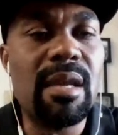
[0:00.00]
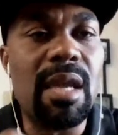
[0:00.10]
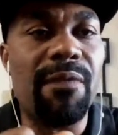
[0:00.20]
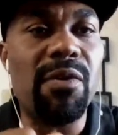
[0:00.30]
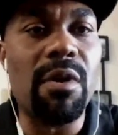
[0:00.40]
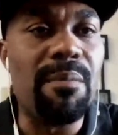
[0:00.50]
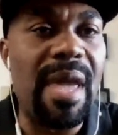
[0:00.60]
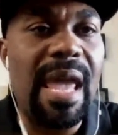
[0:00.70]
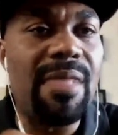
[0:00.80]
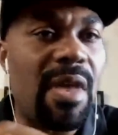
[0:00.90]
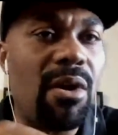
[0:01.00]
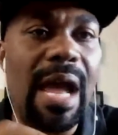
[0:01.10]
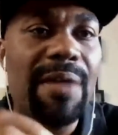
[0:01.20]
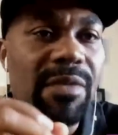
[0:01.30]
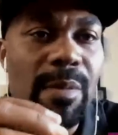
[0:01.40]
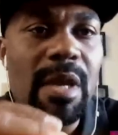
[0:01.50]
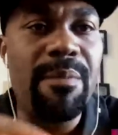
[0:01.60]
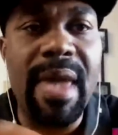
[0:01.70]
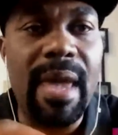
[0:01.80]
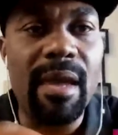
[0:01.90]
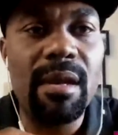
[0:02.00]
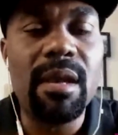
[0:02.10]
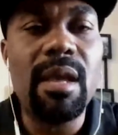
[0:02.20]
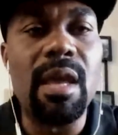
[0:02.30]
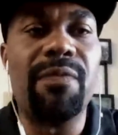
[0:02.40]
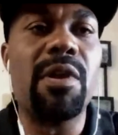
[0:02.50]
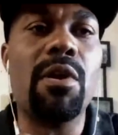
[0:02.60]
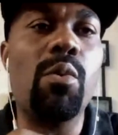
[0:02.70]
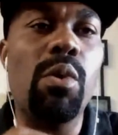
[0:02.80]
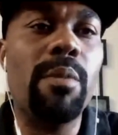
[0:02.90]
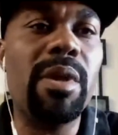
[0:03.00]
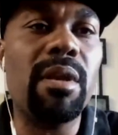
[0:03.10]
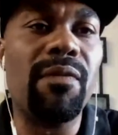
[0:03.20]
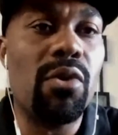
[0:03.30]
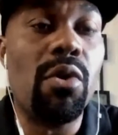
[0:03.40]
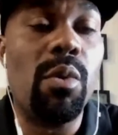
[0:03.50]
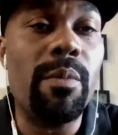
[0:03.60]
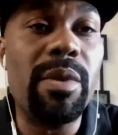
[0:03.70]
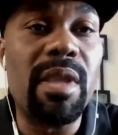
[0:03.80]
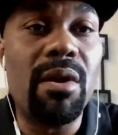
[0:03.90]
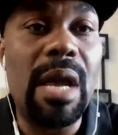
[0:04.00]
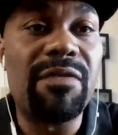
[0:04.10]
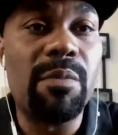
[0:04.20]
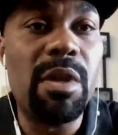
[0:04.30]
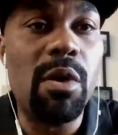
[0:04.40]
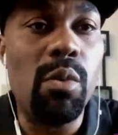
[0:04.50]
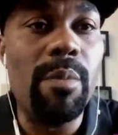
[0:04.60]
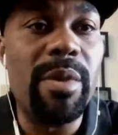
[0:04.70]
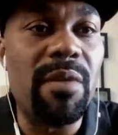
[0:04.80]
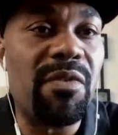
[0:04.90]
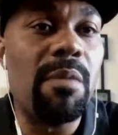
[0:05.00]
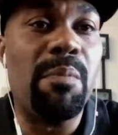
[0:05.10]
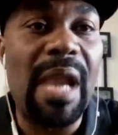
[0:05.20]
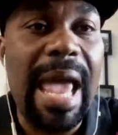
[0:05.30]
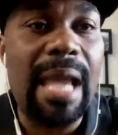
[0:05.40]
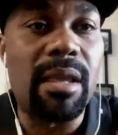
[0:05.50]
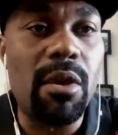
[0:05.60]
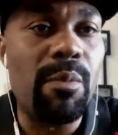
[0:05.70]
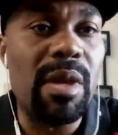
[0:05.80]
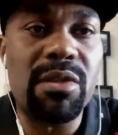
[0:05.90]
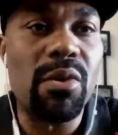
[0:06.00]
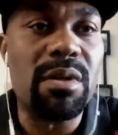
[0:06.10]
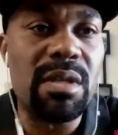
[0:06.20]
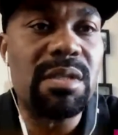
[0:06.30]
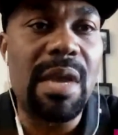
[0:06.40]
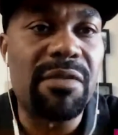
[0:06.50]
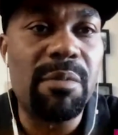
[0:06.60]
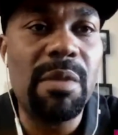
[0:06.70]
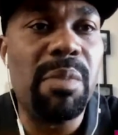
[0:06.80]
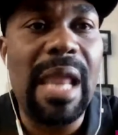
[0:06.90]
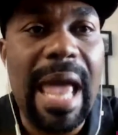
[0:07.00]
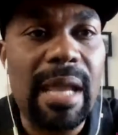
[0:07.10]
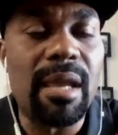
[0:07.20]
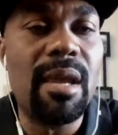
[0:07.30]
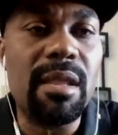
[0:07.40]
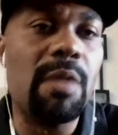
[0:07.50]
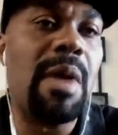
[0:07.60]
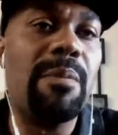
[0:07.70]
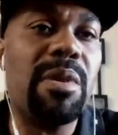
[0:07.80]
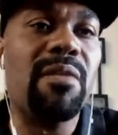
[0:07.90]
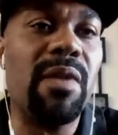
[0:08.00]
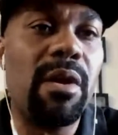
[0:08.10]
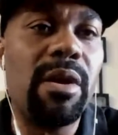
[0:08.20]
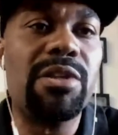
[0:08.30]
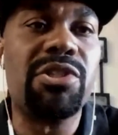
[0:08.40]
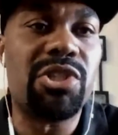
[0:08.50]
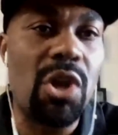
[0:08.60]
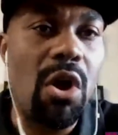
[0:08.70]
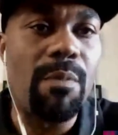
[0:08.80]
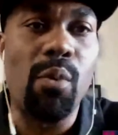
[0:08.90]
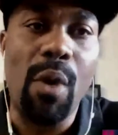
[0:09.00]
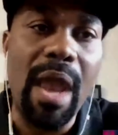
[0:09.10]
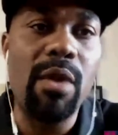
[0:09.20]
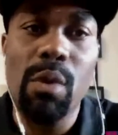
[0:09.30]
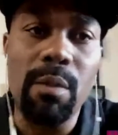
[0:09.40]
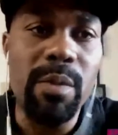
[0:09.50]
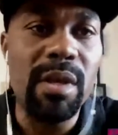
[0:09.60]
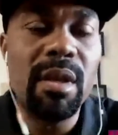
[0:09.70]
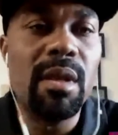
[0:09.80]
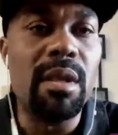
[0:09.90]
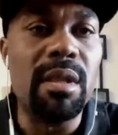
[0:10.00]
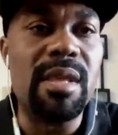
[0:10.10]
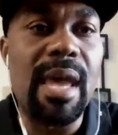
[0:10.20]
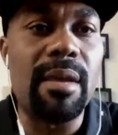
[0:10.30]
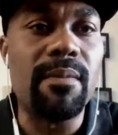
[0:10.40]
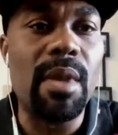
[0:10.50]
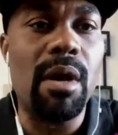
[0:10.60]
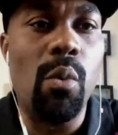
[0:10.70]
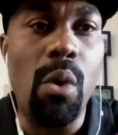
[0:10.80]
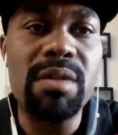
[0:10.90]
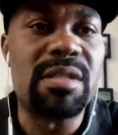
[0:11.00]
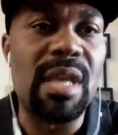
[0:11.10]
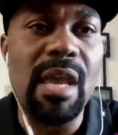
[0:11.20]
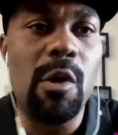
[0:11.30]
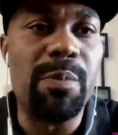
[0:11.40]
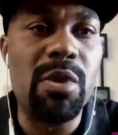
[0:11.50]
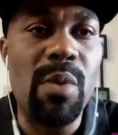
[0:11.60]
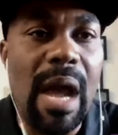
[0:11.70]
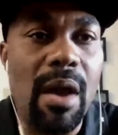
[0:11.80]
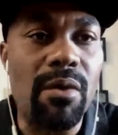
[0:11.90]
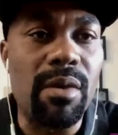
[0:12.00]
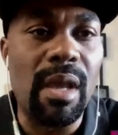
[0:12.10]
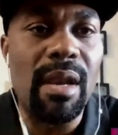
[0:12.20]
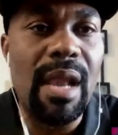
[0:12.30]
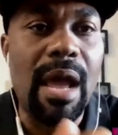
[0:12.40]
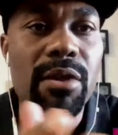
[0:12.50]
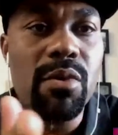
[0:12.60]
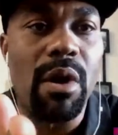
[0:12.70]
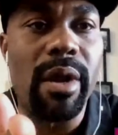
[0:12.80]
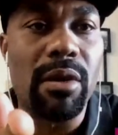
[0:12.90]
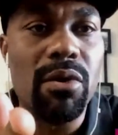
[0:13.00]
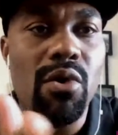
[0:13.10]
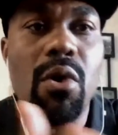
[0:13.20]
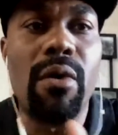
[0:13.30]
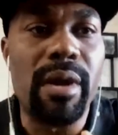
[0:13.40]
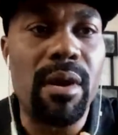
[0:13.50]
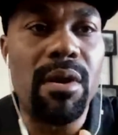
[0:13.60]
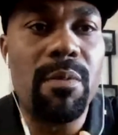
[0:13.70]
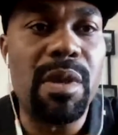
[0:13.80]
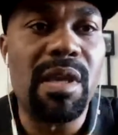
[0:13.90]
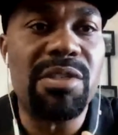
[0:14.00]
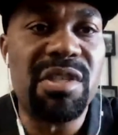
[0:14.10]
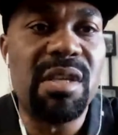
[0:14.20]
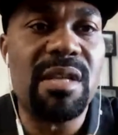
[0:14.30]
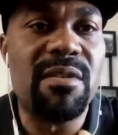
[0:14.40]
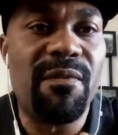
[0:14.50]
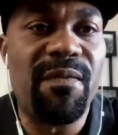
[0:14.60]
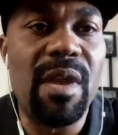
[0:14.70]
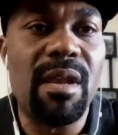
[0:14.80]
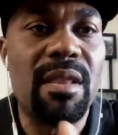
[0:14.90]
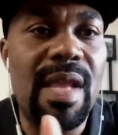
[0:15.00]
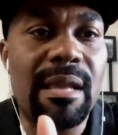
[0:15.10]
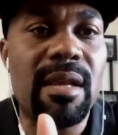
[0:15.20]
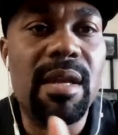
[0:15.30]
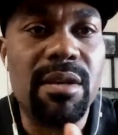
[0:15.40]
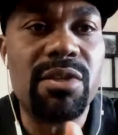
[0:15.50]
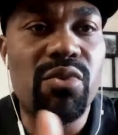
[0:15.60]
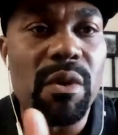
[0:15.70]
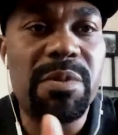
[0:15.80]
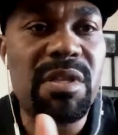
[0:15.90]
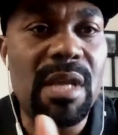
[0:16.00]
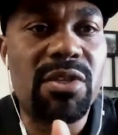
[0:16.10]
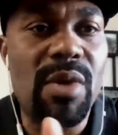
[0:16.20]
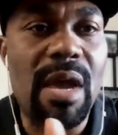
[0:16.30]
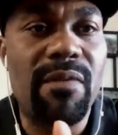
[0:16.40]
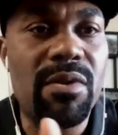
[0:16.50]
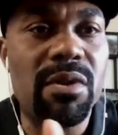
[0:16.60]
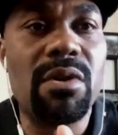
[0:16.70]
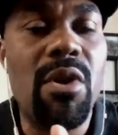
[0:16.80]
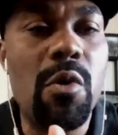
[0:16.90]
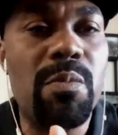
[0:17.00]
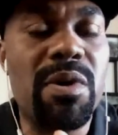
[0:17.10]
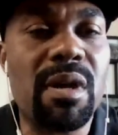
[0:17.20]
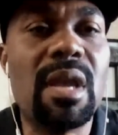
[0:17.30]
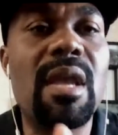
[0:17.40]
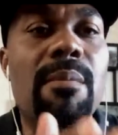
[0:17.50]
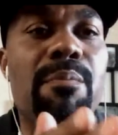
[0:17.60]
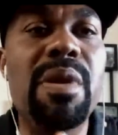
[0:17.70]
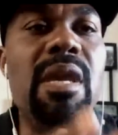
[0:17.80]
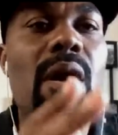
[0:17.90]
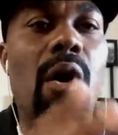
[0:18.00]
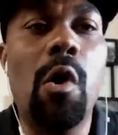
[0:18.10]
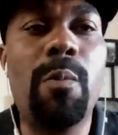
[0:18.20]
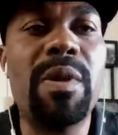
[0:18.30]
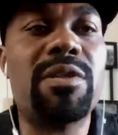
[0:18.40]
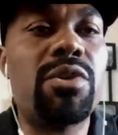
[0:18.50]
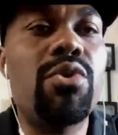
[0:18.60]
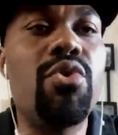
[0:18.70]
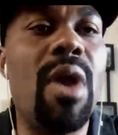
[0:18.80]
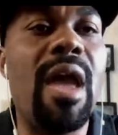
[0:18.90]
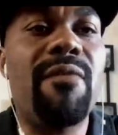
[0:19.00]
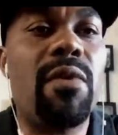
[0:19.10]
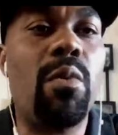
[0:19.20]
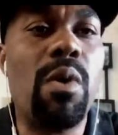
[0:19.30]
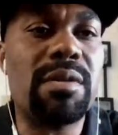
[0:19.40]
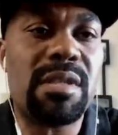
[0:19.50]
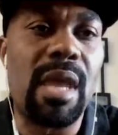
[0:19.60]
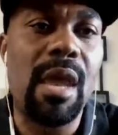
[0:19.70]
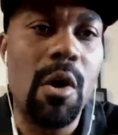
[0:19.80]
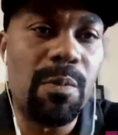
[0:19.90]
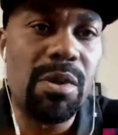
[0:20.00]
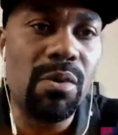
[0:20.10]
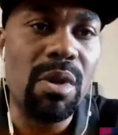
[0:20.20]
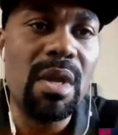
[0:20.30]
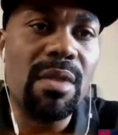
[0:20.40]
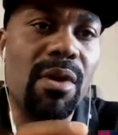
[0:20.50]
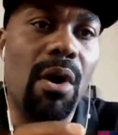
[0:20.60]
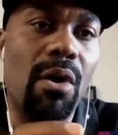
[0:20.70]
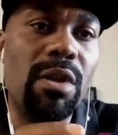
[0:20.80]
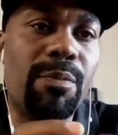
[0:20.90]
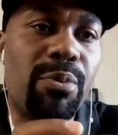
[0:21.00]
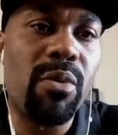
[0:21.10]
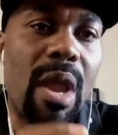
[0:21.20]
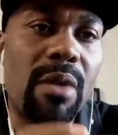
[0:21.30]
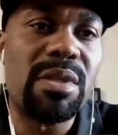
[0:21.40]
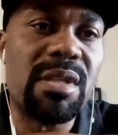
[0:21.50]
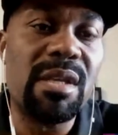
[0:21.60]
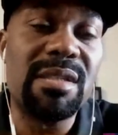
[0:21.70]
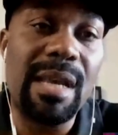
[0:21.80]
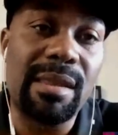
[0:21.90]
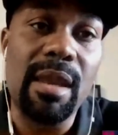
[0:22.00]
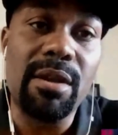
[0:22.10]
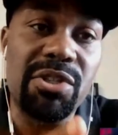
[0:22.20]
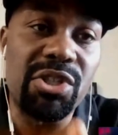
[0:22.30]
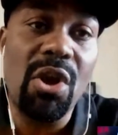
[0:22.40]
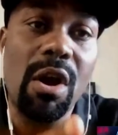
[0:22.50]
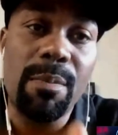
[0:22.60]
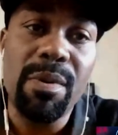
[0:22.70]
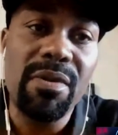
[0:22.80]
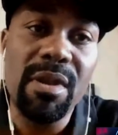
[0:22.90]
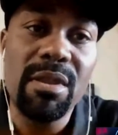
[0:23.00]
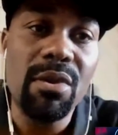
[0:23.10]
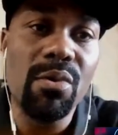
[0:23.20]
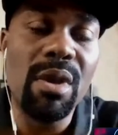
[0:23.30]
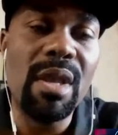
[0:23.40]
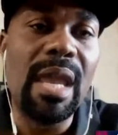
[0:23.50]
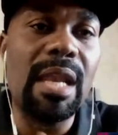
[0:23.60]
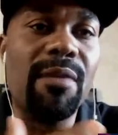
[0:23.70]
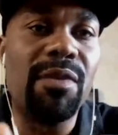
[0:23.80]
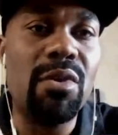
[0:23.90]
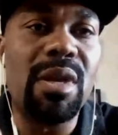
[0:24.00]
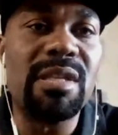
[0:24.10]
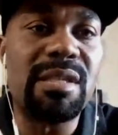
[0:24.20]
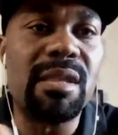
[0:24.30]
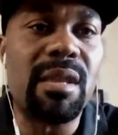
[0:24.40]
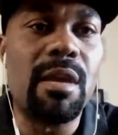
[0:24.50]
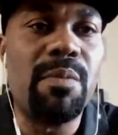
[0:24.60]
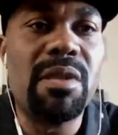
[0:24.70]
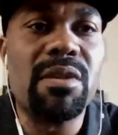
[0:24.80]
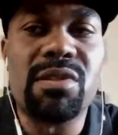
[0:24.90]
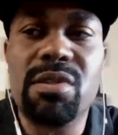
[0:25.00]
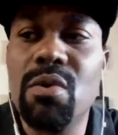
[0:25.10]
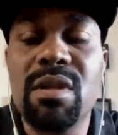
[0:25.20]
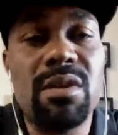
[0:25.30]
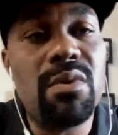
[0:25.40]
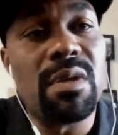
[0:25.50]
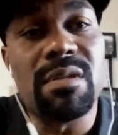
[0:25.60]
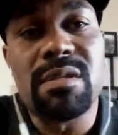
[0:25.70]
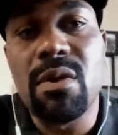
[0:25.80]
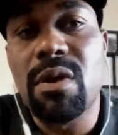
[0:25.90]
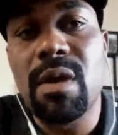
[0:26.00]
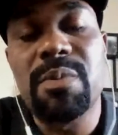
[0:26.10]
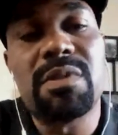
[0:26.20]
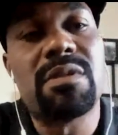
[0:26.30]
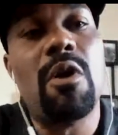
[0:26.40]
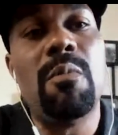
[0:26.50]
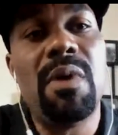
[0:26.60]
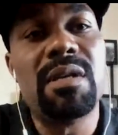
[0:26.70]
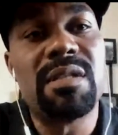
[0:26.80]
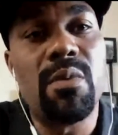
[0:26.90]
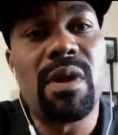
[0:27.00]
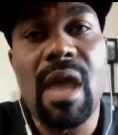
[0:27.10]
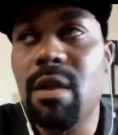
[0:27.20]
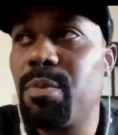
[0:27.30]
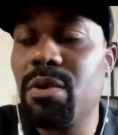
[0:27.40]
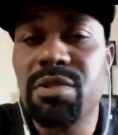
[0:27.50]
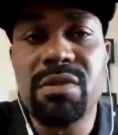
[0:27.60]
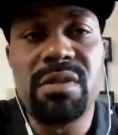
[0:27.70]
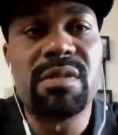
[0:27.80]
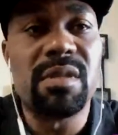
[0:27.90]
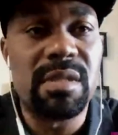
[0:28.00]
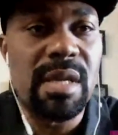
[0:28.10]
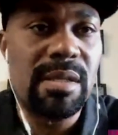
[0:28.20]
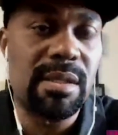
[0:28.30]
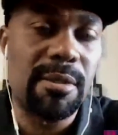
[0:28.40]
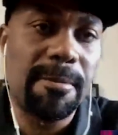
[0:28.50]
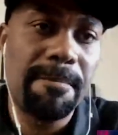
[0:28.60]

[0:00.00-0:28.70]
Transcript: If you're a man, they don't have to be a man. If they're a woman, if you're a woman, they don't have to be a woman. If you're black, your mentor doesn't have to be black. There might be a very sharp white woman that wants to help you out, and now you are ignoring her because she doesn't fit in that description that you have on your notebook. Be open to whoever wants to help you. The only prerequisite is that they are sharper than you. And if you can sit there and be the student, you can soak up so much that will catapult you to success.